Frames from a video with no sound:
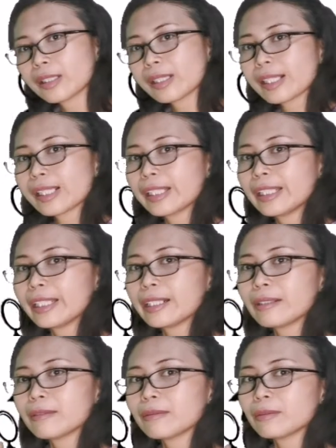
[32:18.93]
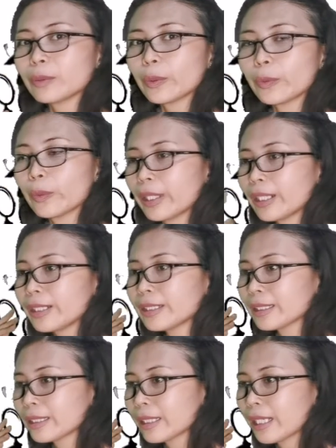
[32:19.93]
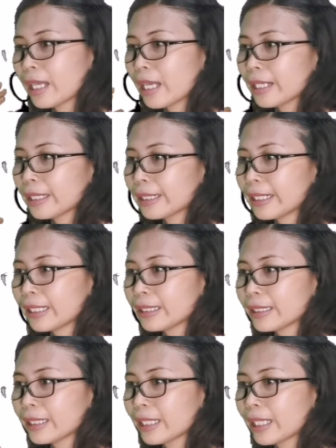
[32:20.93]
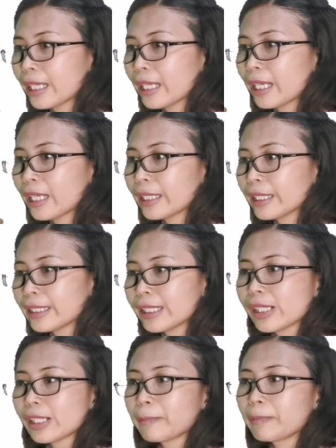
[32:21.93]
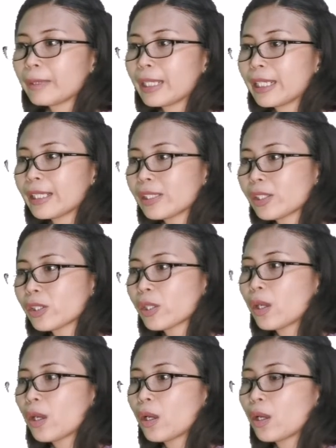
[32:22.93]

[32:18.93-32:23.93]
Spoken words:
succeeding words that it is a place